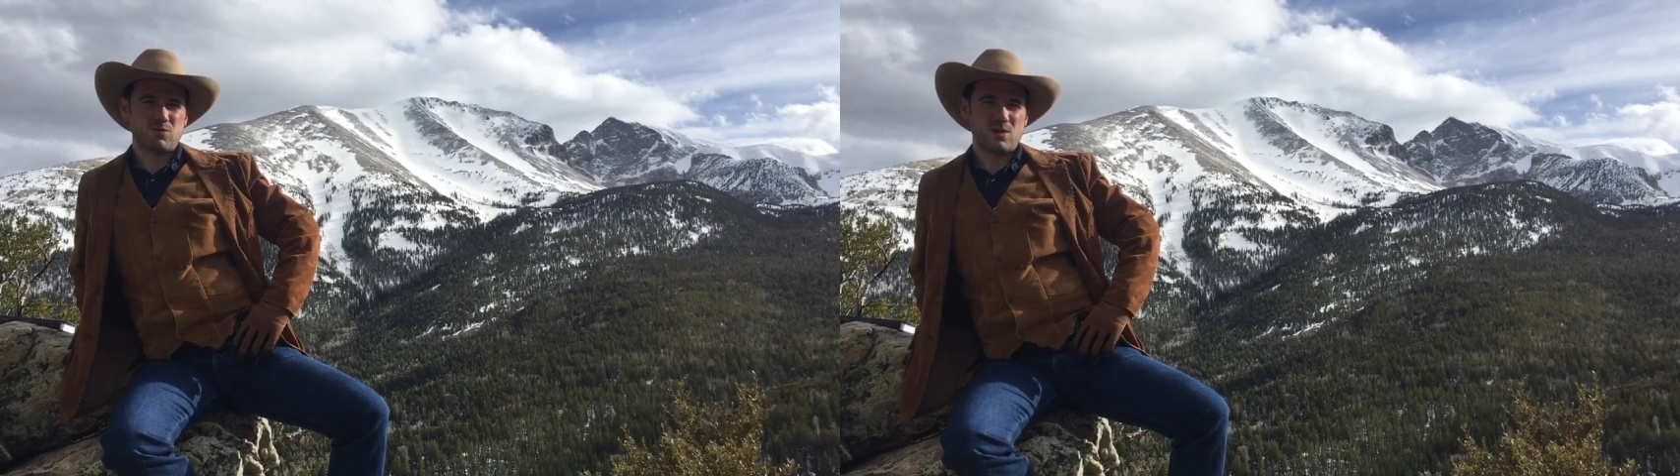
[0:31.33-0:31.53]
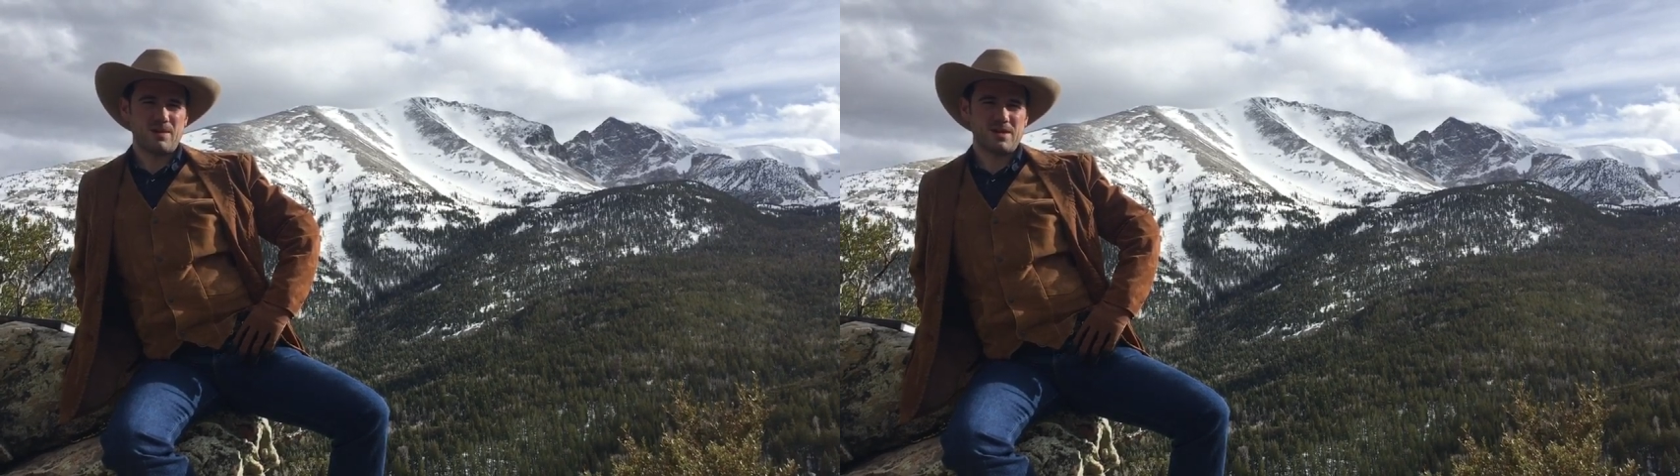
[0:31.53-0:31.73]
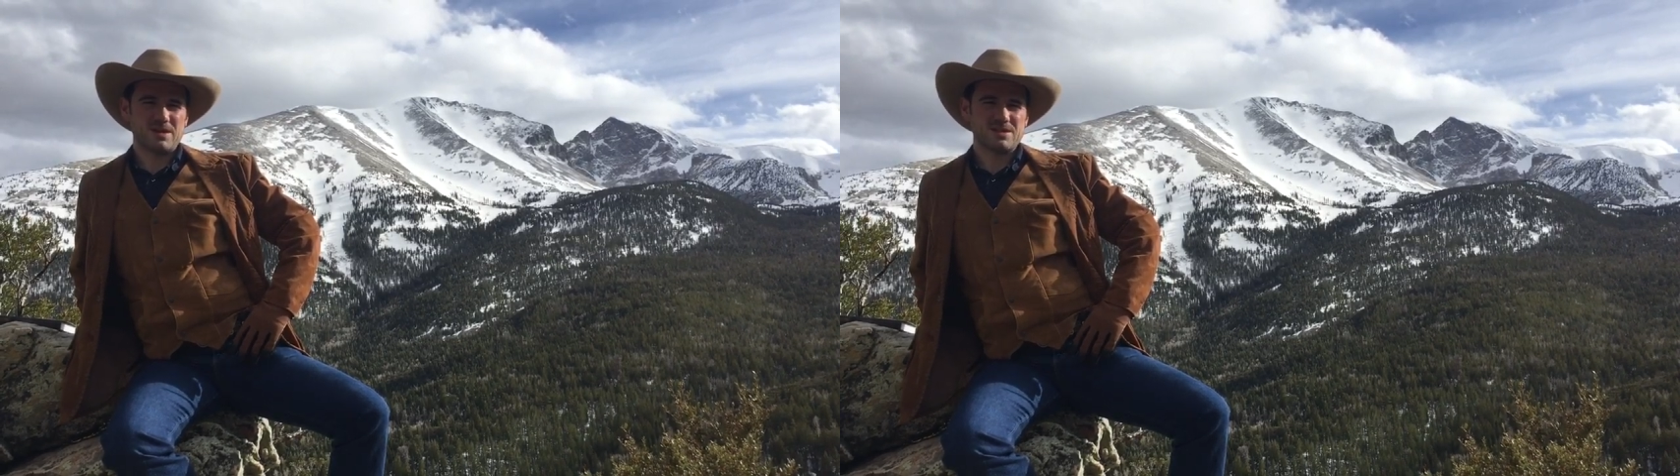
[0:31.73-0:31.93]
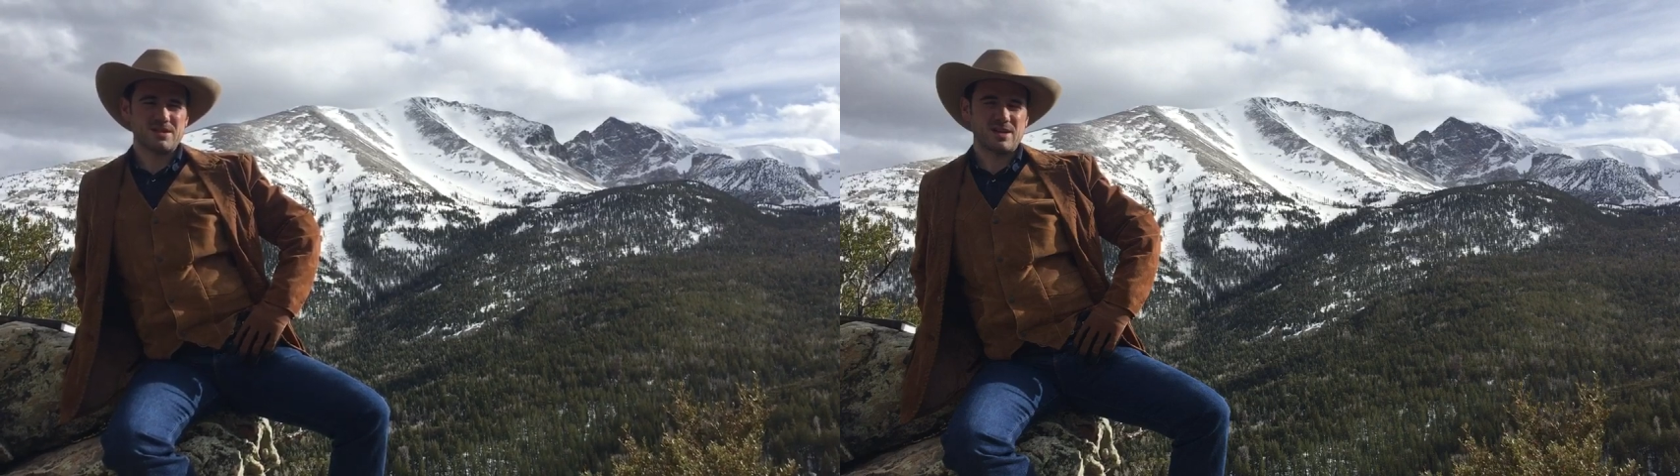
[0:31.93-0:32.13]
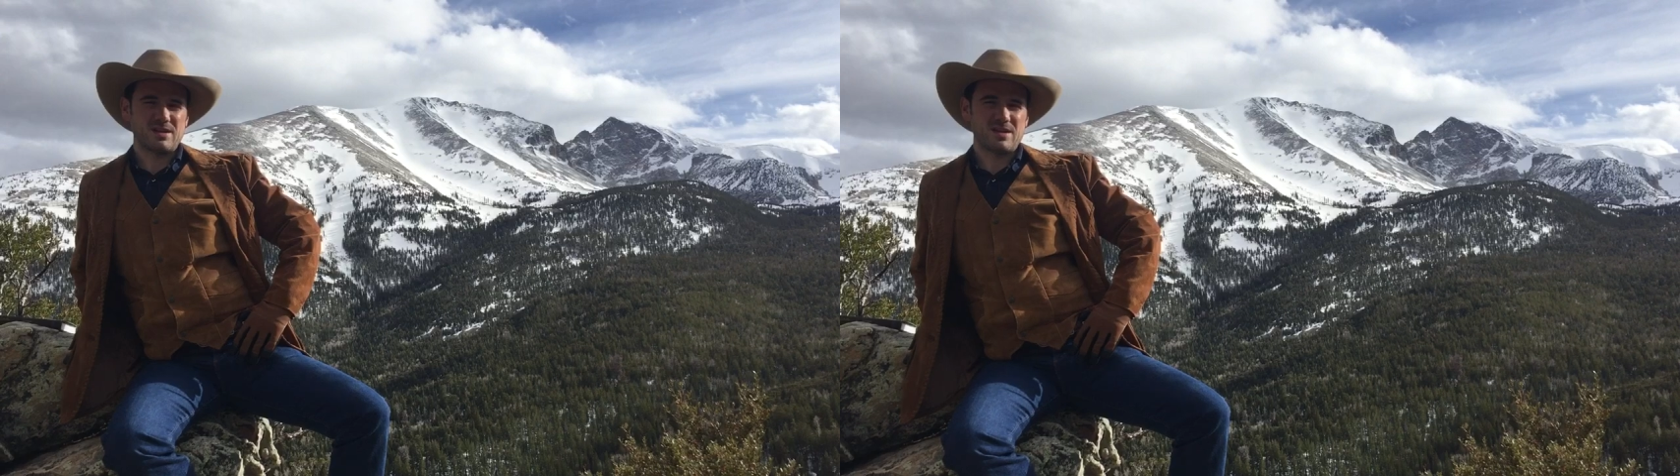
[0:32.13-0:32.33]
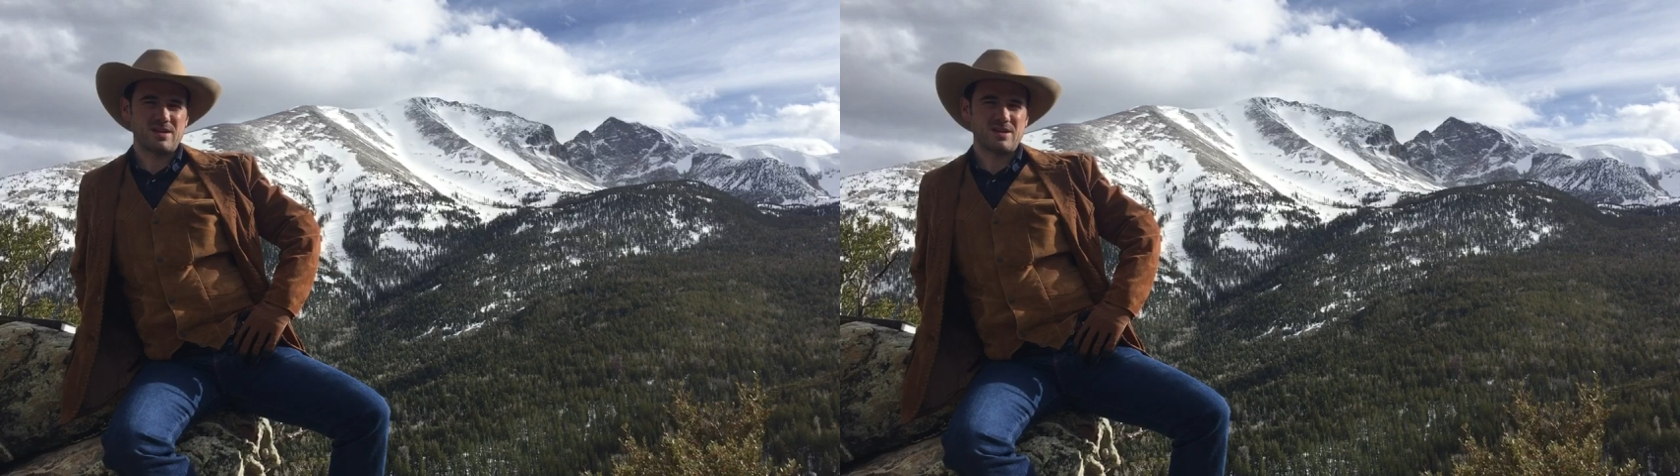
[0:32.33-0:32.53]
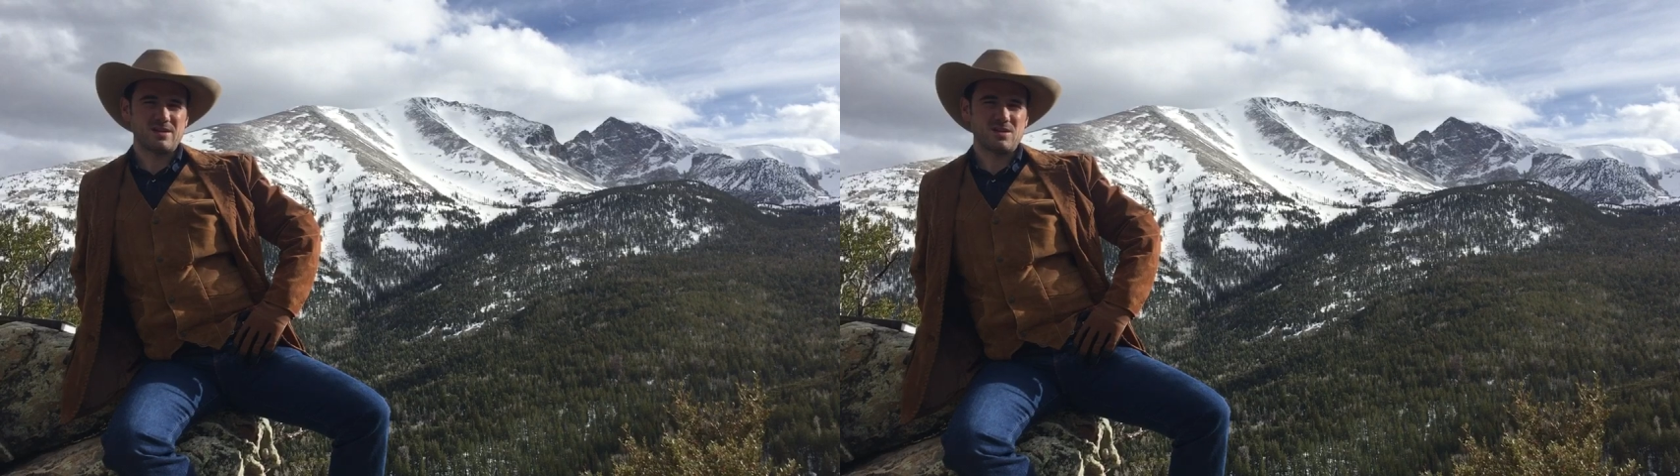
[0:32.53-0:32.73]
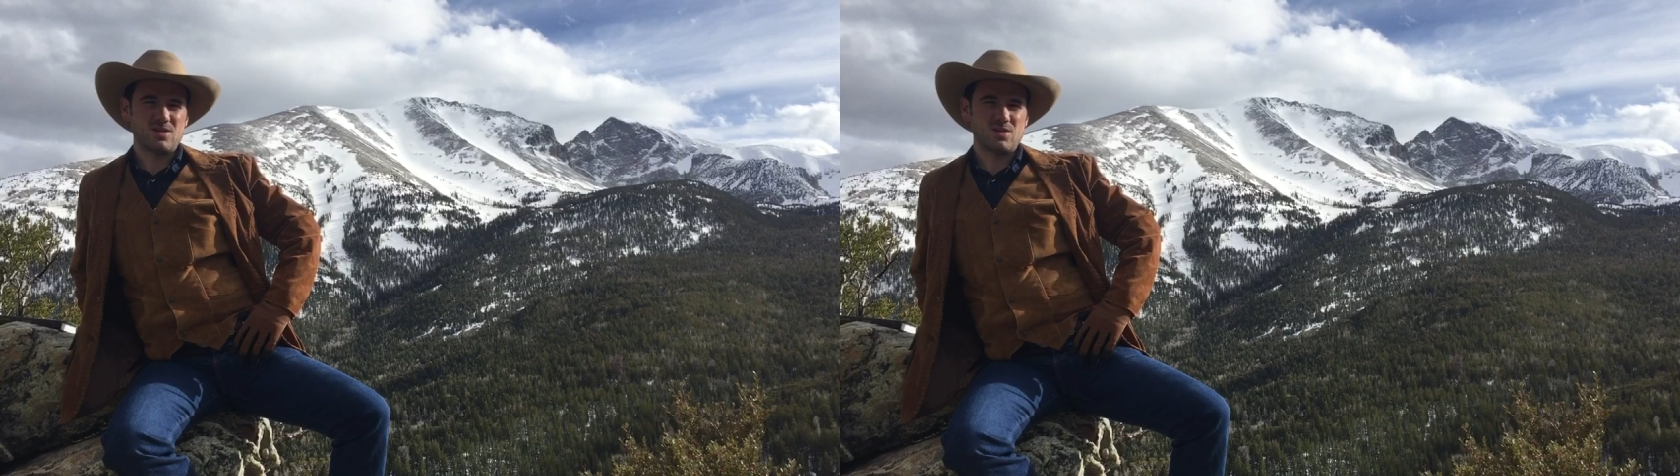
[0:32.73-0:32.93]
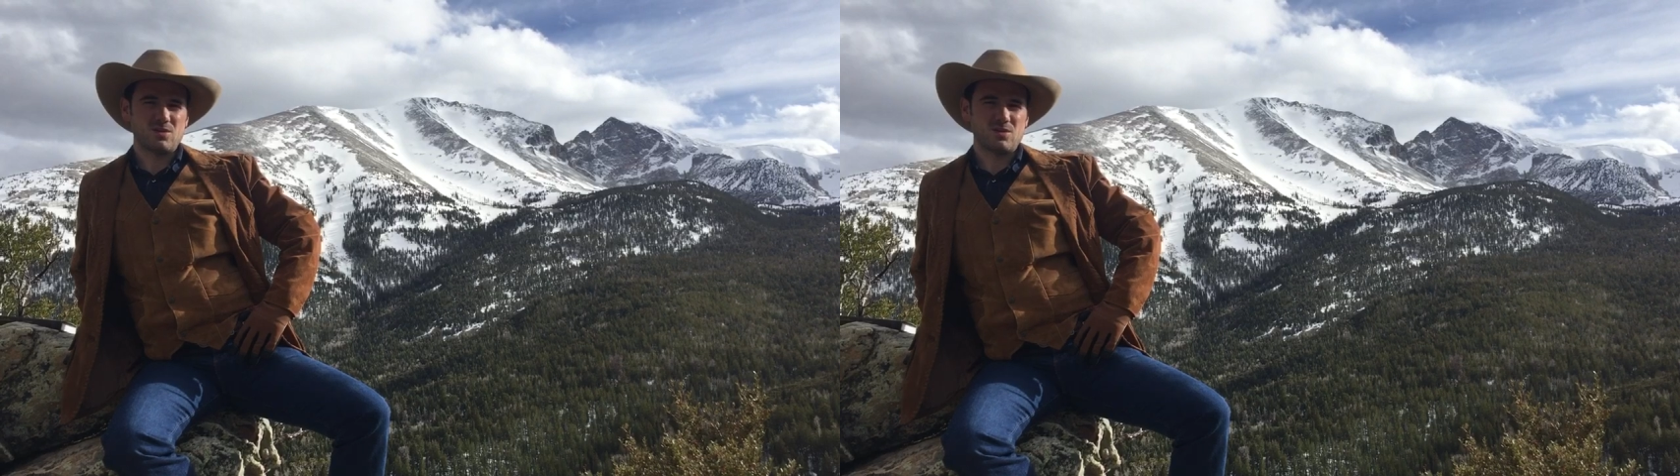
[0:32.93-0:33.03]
prominent in